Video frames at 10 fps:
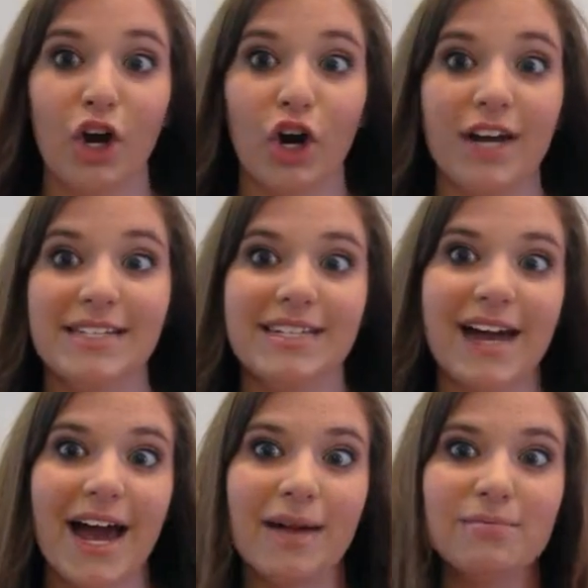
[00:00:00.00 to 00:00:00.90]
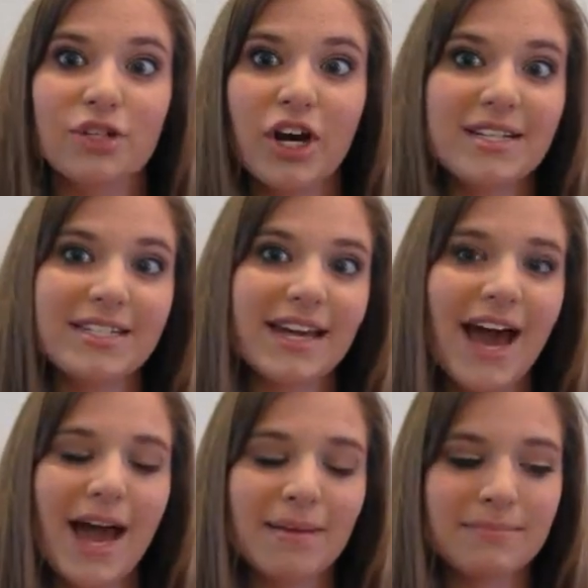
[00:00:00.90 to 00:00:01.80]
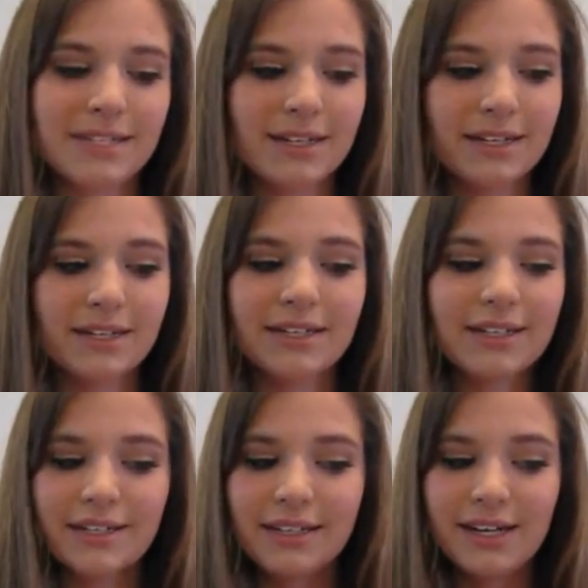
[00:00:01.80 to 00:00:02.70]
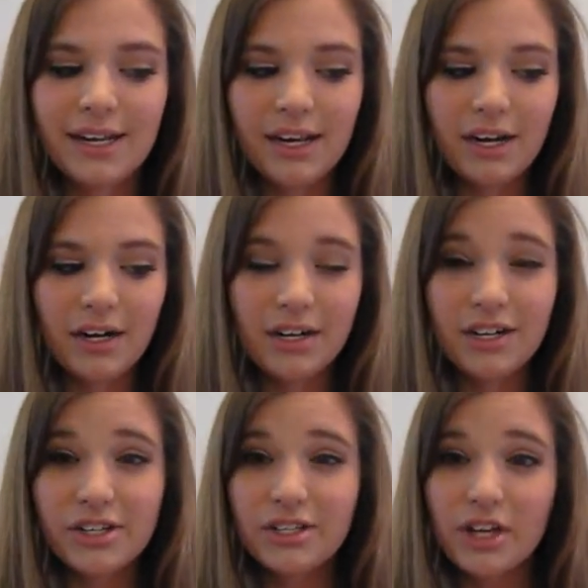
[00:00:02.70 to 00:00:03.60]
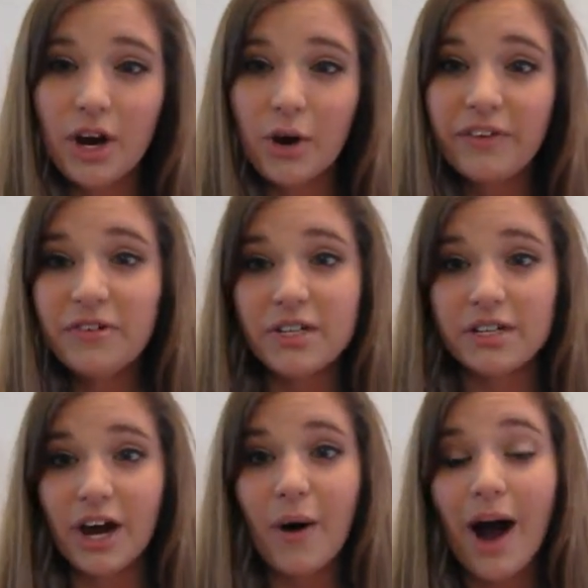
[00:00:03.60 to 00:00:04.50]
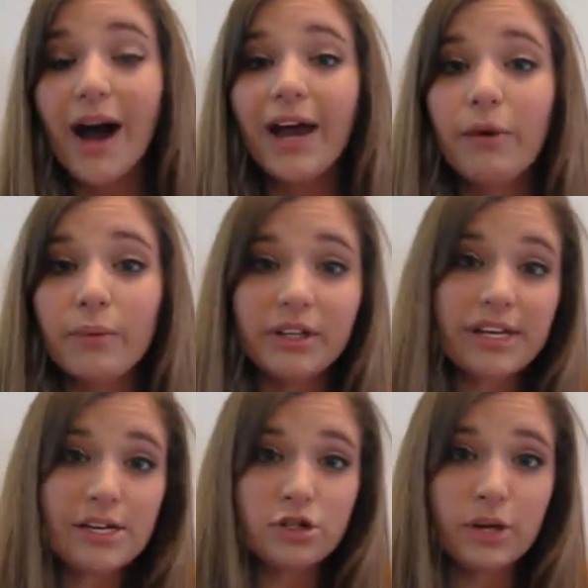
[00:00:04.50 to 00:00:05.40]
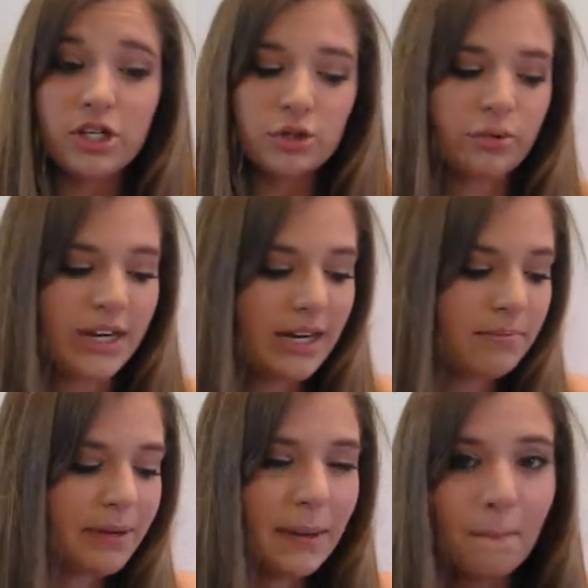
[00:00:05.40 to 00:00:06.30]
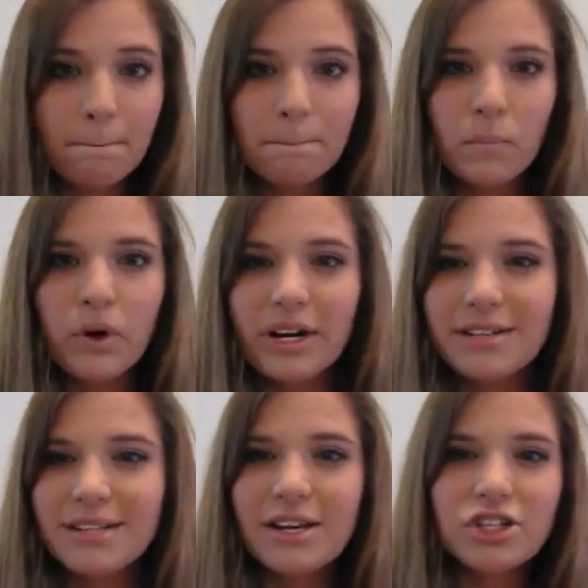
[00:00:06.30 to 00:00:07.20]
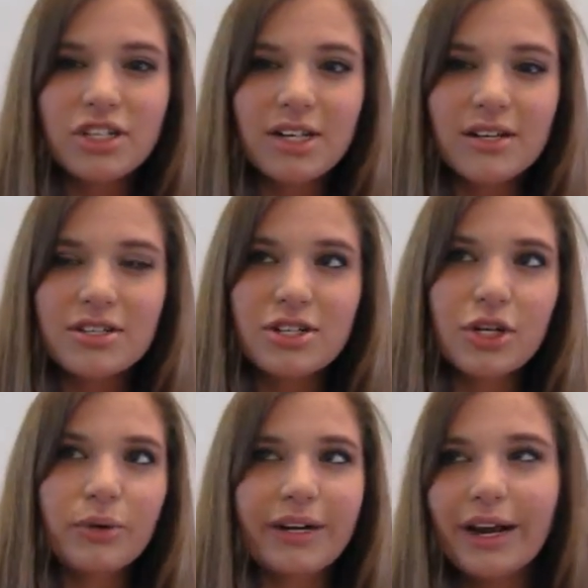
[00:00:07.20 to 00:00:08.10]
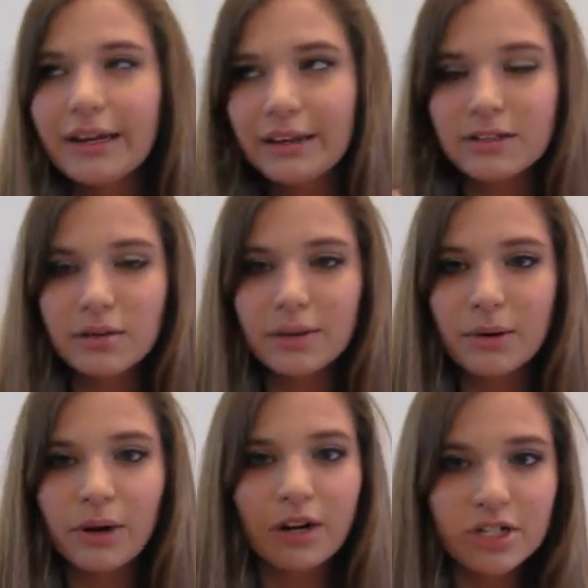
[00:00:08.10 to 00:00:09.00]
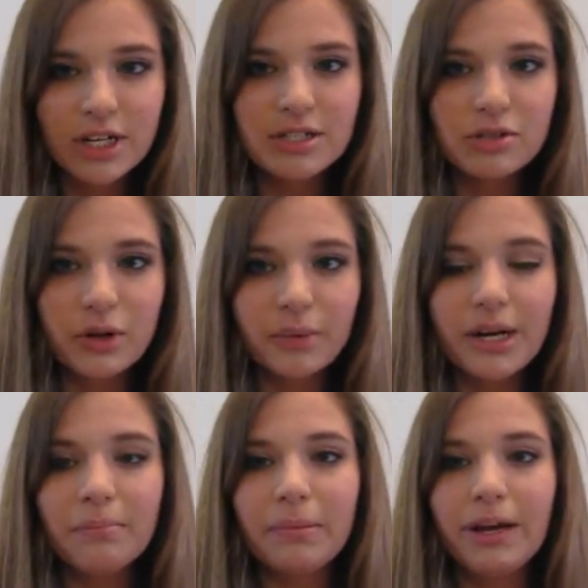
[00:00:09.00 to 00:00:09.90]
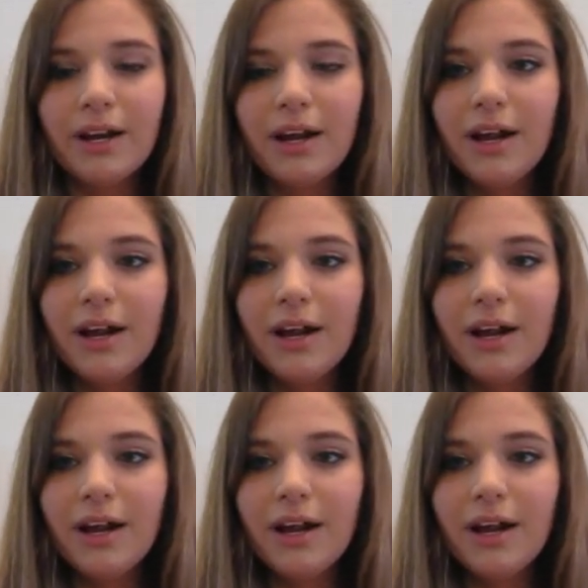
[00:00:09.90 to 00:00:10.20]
Crazy times, crazy times. So if you didn't know, I really enjoy to read, but Morgan says she does too, and don't get me wrong, she does enjoy to read, but